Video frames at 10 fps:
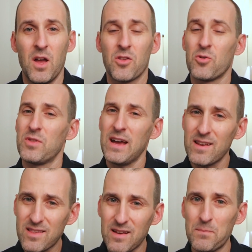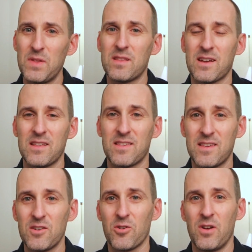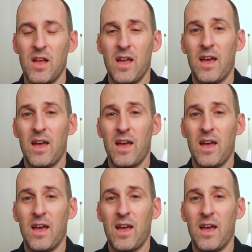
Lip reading: So that is something to consider.